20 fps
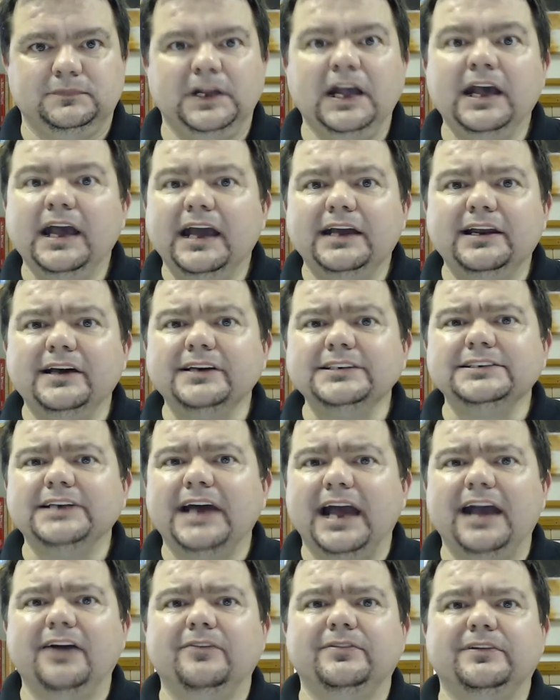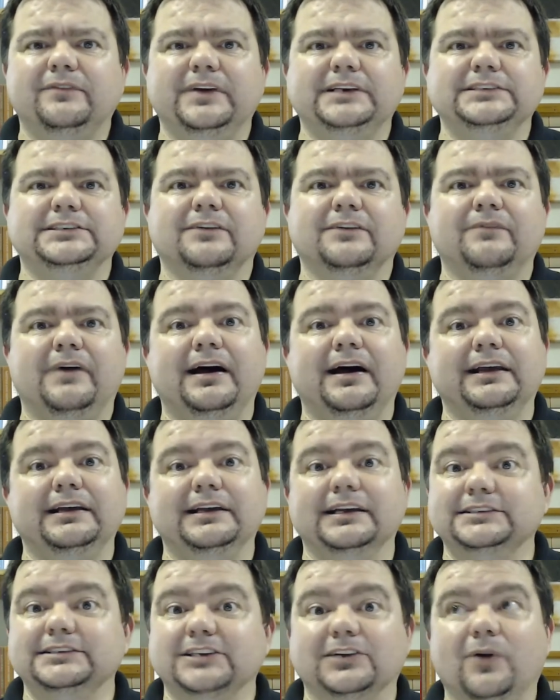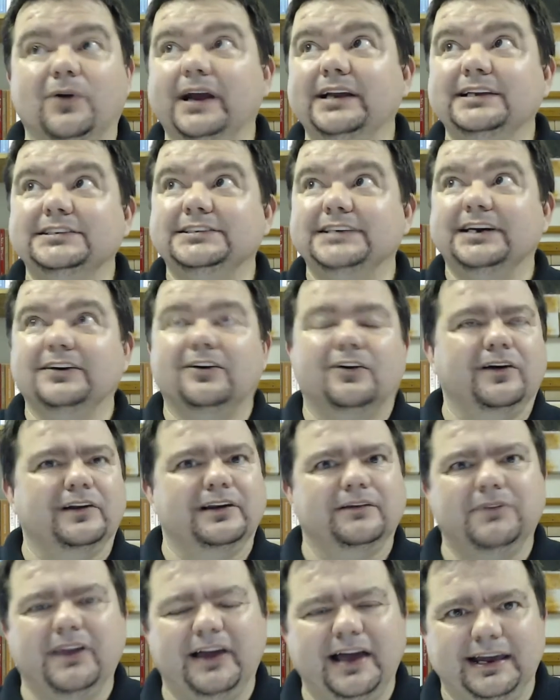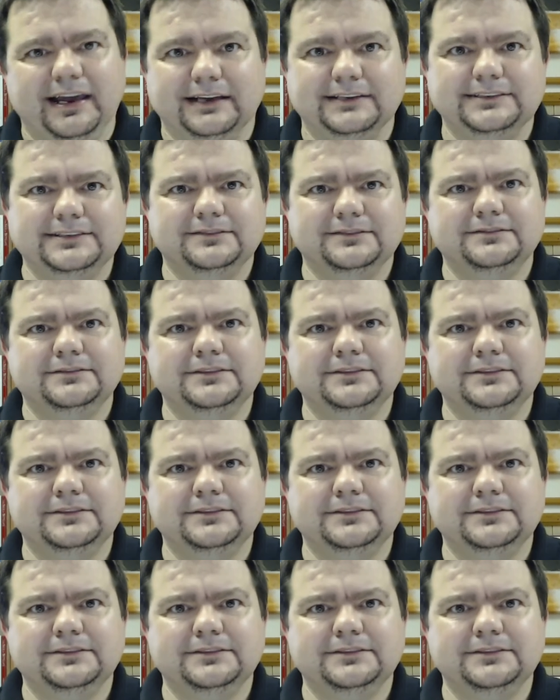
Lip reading: It doesn't have to be somebody that's the greatest sinner on the planet.